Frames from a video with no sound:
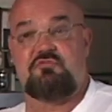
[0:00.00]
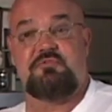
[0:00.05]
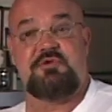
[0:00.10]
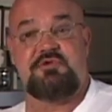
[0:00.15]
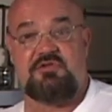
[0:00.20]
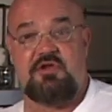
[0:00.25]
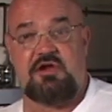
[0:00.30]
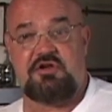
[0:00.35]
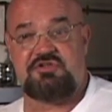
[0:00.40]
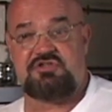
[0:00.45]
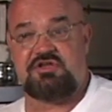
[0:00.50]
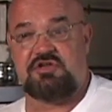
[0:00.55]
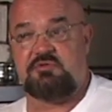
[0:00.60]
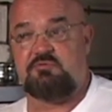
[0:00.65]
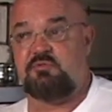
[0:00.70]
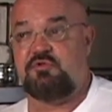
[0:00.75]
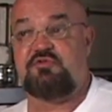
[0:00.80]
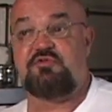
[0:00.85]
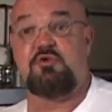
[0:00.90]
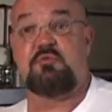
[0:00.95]
reduction
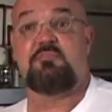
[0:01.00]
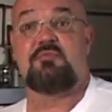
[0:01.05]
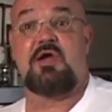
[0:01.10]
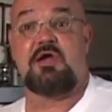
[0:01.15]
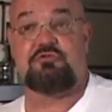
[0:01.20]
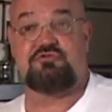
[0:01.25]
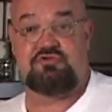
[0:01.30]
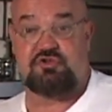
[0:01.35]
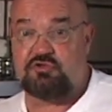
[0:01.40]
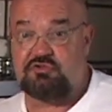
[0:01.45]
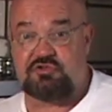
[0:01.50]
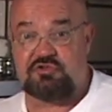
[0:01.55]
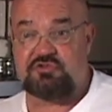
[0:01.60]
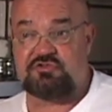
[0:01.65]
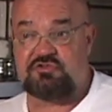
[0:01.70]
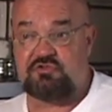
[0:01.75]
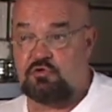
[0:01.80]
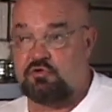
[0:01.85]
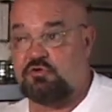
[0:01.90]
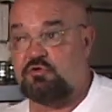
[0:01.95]
with your brown
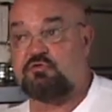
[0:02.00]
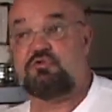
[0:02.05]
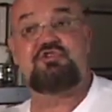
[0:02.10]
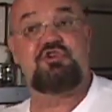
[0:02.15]
juices or your